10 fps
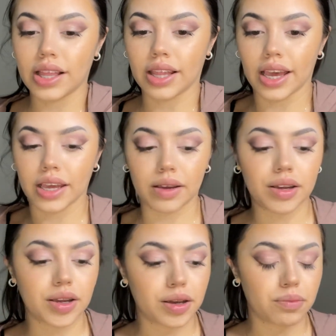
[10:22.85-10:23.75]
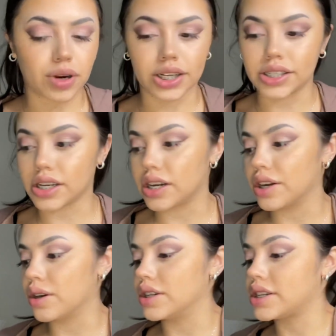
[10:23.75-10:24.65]
Light
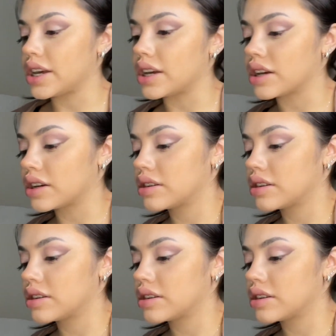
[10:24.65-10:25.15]
bronzer, or take